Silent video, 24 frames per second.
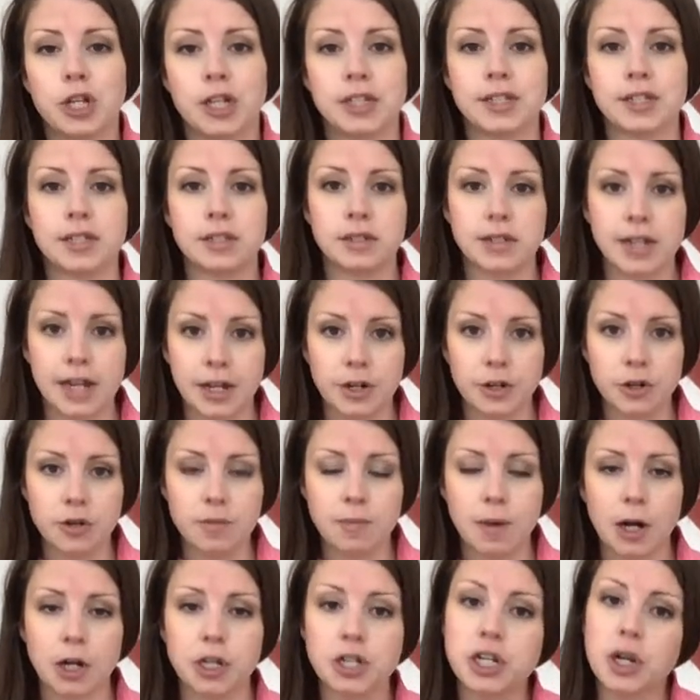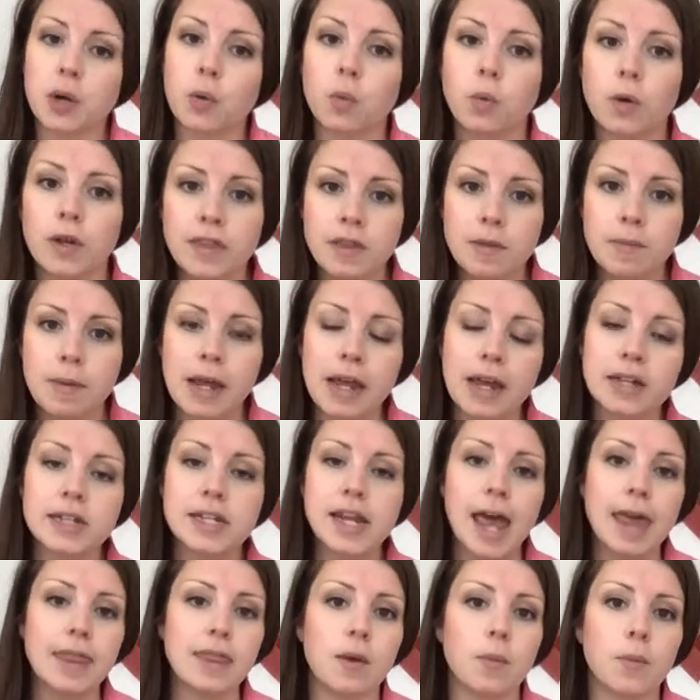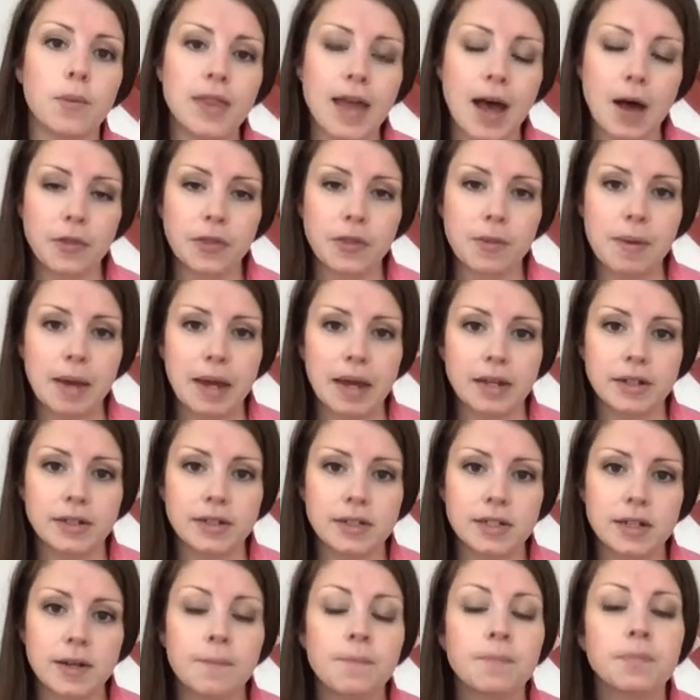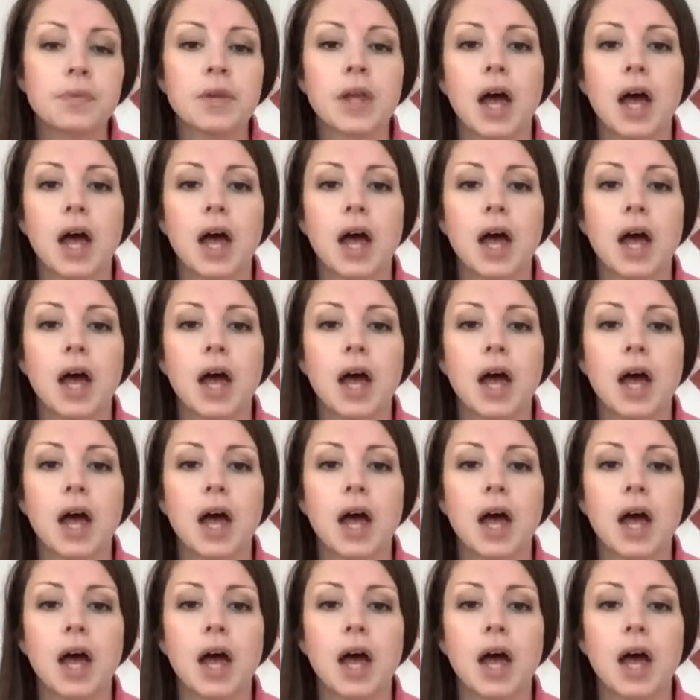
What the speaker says: just standard marching with the band and then without the band.